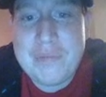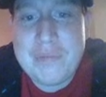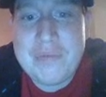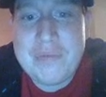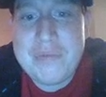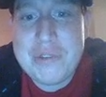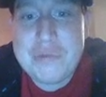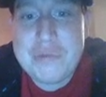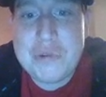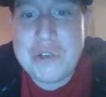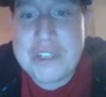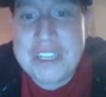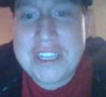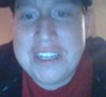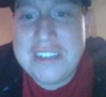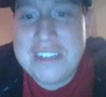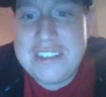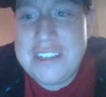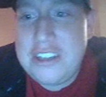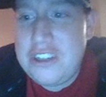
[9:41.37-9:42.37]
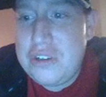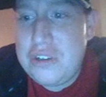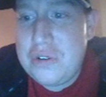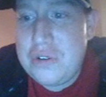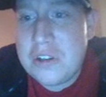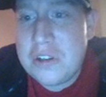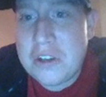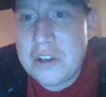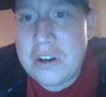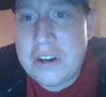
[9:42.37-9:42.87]
we'll continue
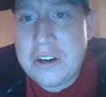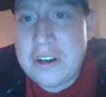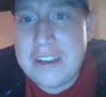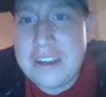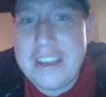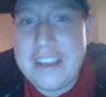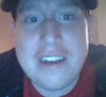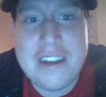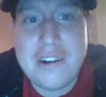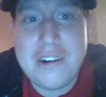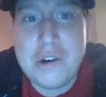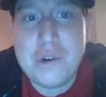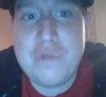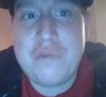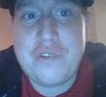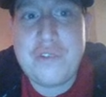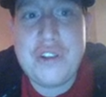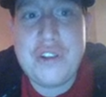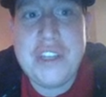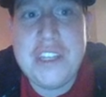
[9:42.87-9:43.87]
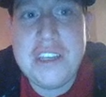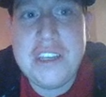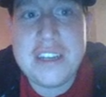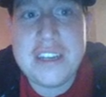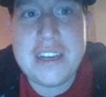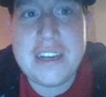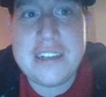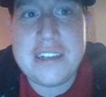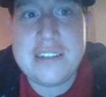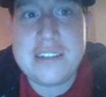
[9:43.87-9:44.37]
along, and hopefully you
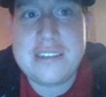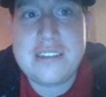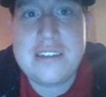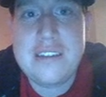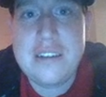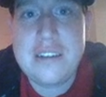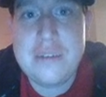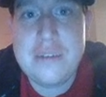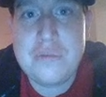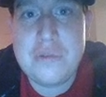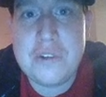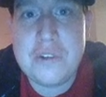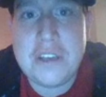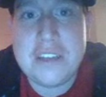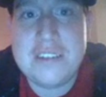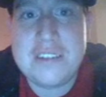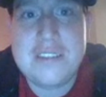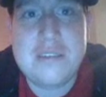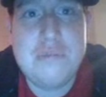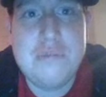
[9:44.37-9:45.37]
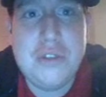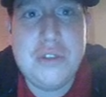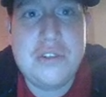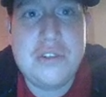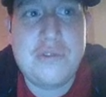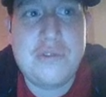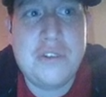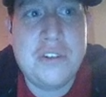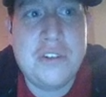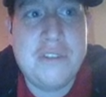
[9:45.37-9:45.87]
guys will get some
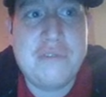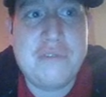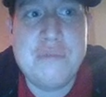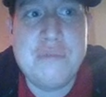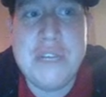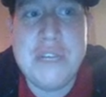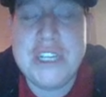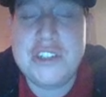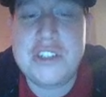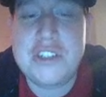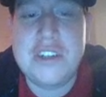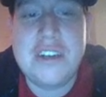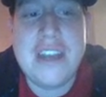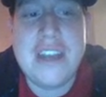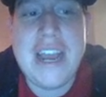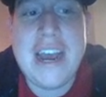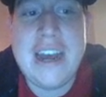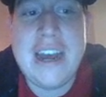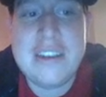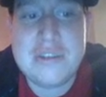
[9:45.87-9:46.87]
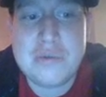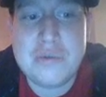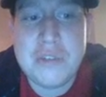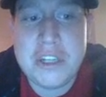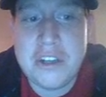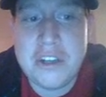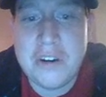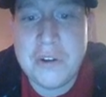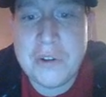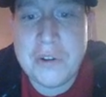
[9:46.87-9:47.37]
useful information as we
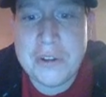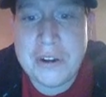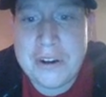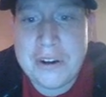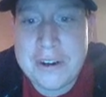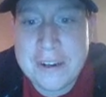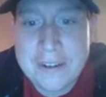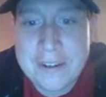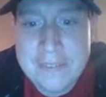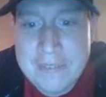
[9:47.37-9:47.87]
go along.